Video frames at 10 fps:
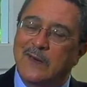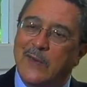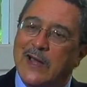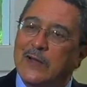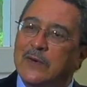
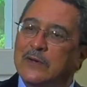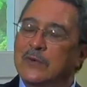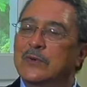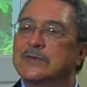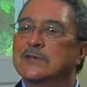while there were
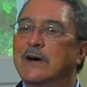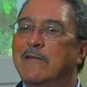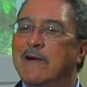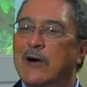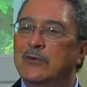those
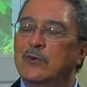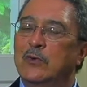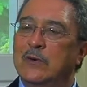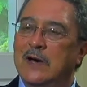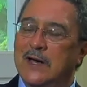around
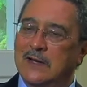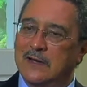you at